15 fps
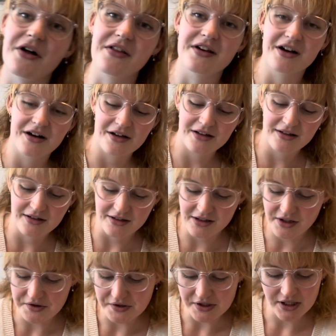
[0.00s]
the yarn a little
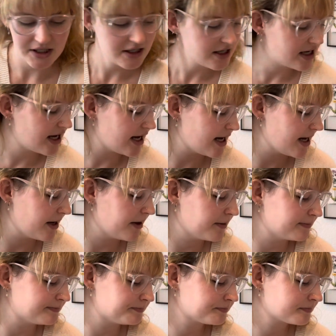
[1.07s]
closer,
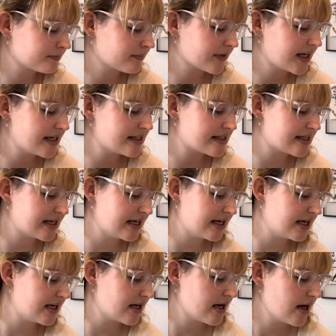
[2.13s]
is
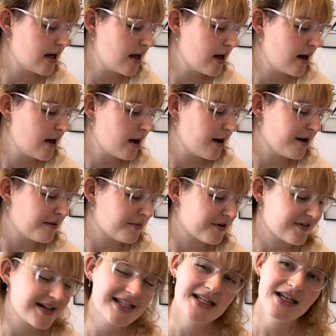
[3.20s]
the
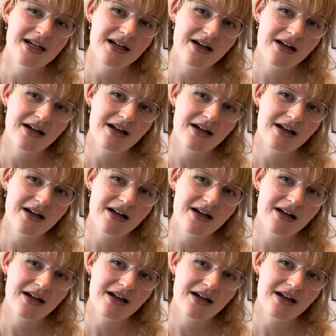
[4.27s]
Marisia